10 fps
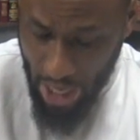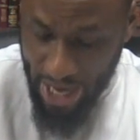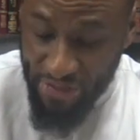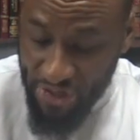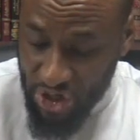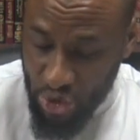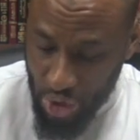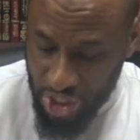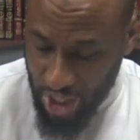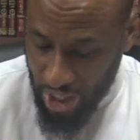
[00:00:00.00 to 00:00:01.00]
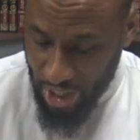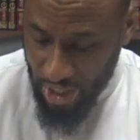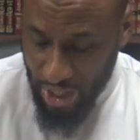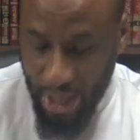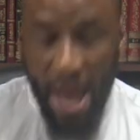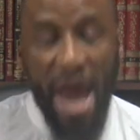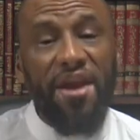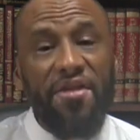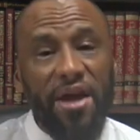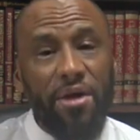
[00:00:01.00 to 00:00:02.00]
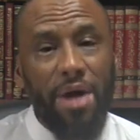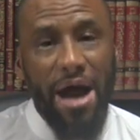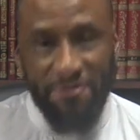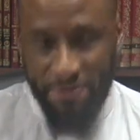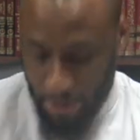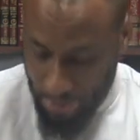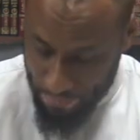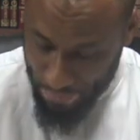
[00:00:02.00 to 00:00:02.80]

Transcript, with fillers: in the dunya and in the hereafter.